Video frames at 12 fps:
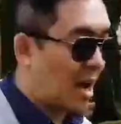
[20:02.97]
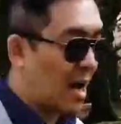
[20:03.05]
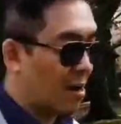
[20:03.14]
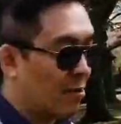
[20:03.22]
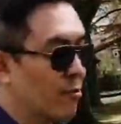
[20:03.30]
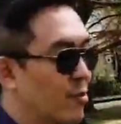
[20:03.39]
I
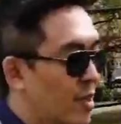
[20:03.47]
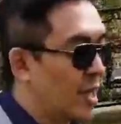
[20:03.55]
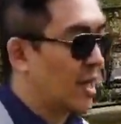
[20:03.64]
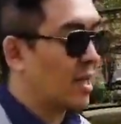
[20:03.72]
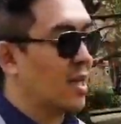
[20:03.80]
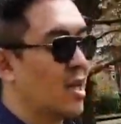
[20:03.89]
don't
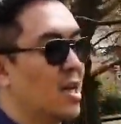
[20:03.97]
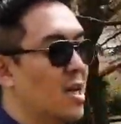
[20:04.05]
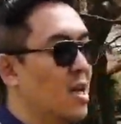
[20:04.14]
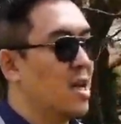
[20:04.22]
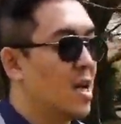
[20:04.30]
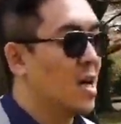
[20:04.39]
think
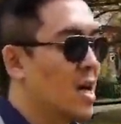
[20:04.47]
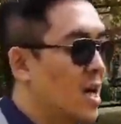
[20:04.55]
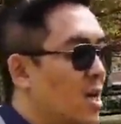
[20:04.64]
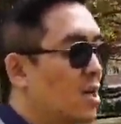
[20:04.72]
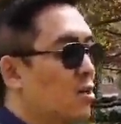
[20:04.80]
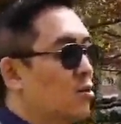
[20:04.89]

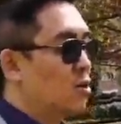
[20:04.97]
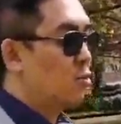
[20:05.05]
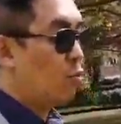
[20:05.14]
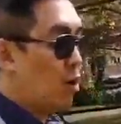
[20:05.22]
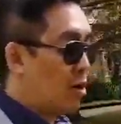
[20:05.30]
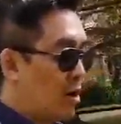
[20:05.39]
you should
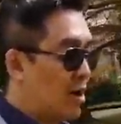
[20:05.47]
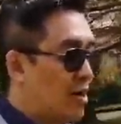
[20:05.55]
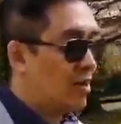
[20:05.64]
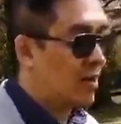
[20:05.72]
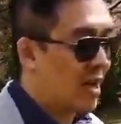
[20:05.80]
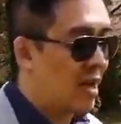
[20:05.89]
worry
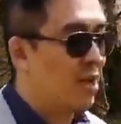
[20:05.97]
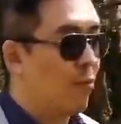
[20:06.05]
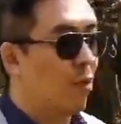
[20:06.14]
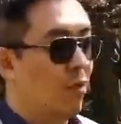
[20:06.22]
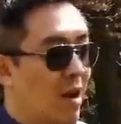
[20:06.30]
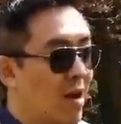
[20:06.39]
that it
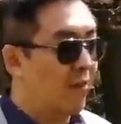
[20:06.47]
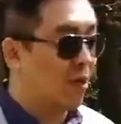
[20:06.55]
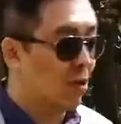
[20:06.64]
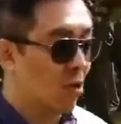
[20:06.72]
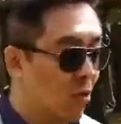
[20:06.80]
won't ever go